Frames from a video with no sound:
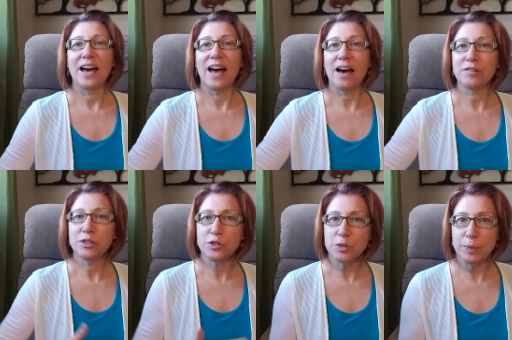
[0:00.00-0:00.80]
having
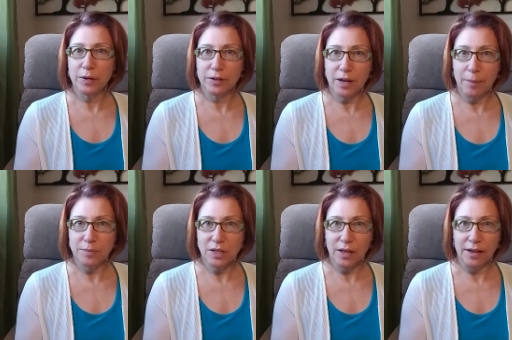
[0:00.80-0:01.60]
your spirit come
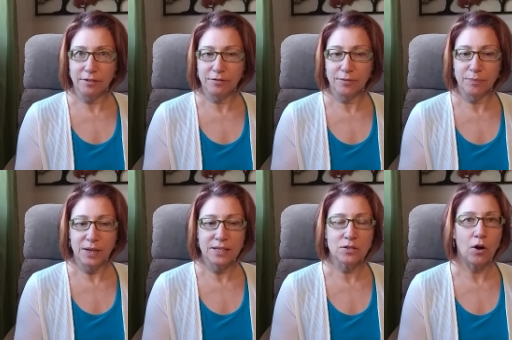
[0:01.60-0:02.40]
to life
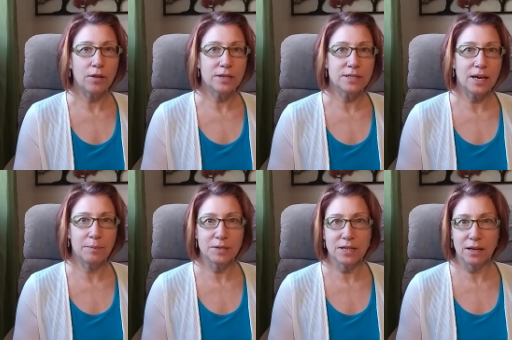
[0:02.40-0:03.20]
is not the
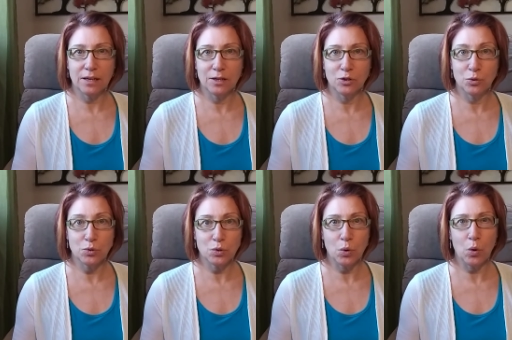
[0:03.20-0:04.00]
same as getting a new
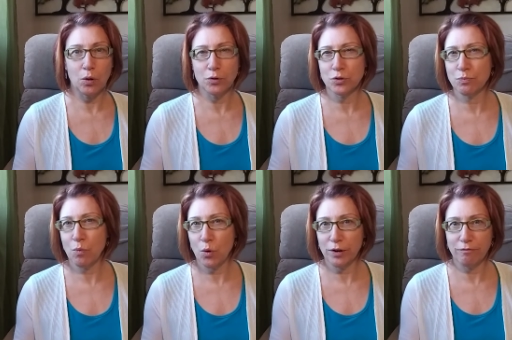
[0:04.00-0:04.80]
soul. There's
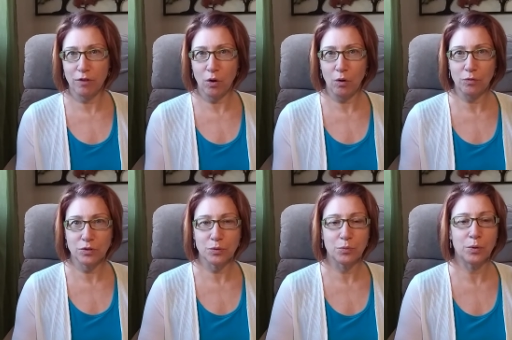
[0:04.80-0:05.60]
more involved
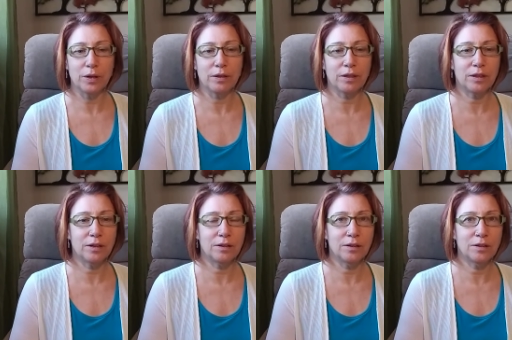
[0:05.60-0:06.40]
with
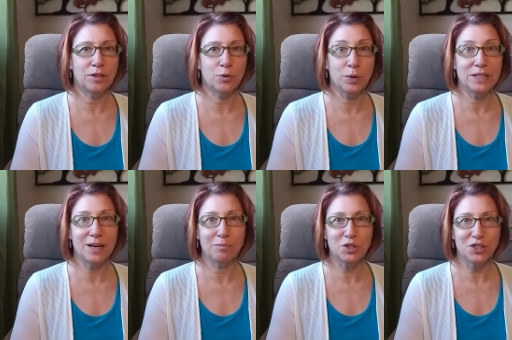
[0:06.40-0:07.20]
the
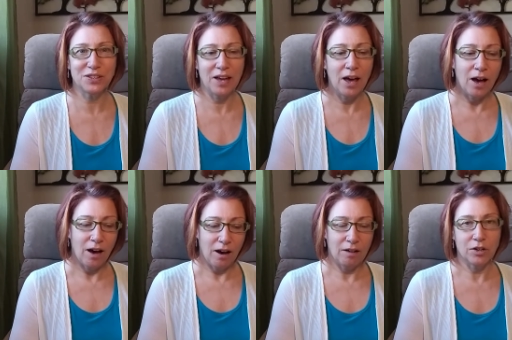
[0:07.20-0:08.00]
redemption
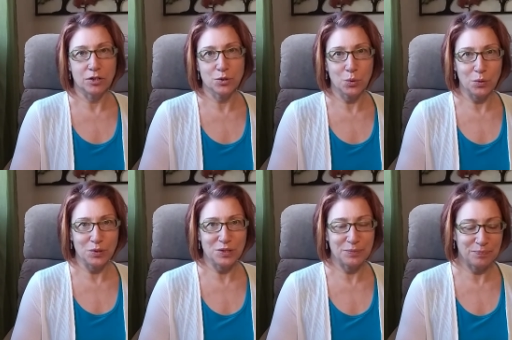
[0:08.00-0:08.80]
of our
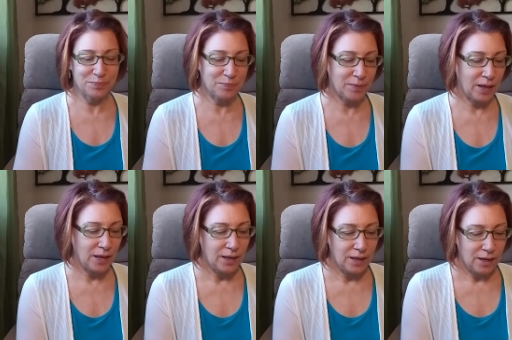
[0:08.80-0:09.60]
souls.
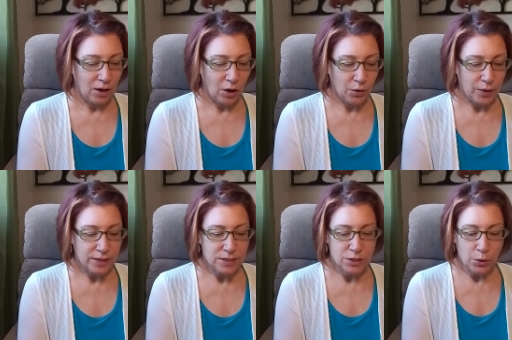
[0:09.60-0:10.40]
All
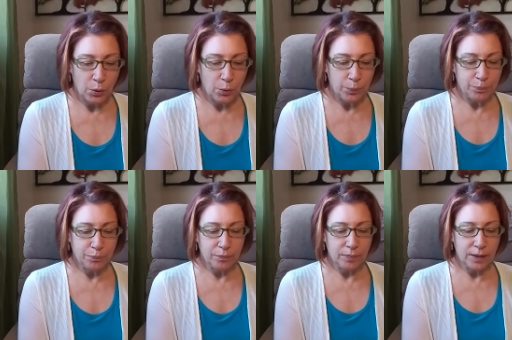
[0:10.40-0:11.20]
right, so
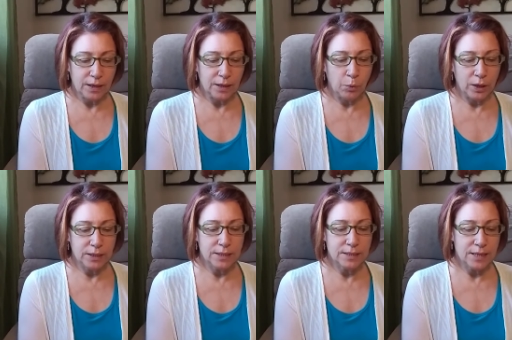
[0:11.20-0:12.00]
what
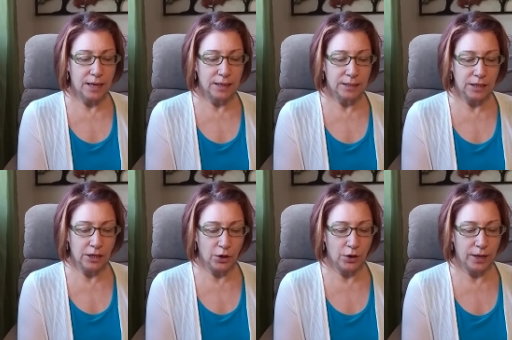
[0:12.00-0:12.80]
he's saying in
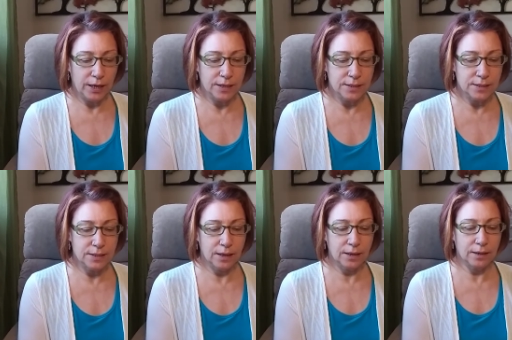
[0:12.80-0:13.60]
here is
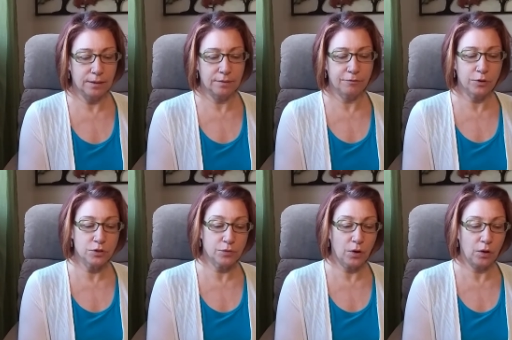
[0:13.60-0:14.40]
uh,
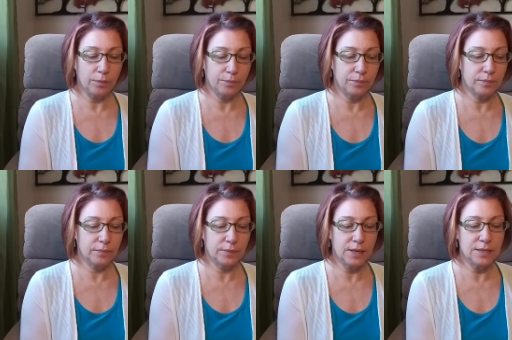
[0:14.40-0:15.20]
first of all,
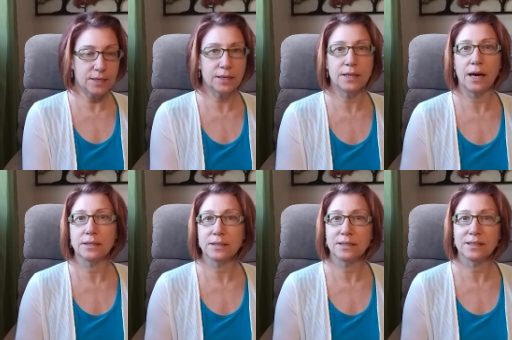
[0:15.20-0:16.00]
he said that